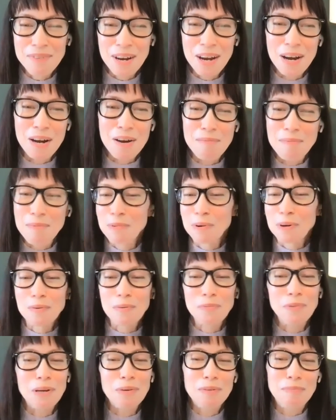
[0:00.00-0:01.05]
and
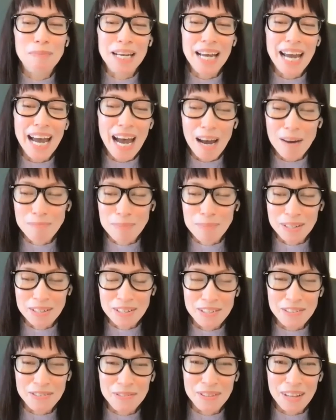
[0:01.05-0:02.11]
we would be happy to
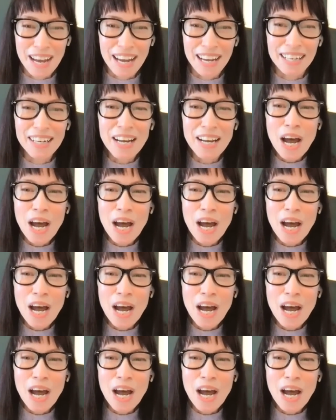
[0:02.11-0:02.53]
do that.